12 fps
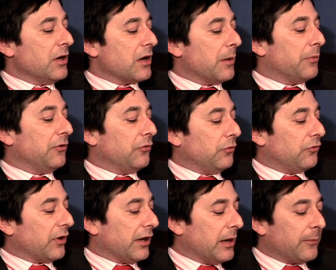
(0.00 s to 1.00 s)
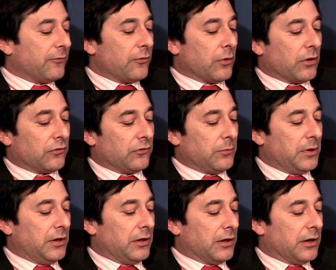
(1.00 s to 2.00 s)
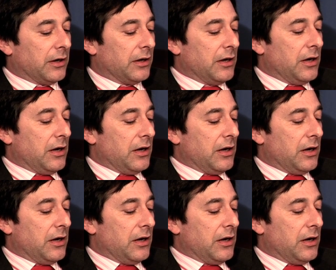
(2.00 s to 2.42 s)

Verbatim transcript: companies who sign up for it to be uh,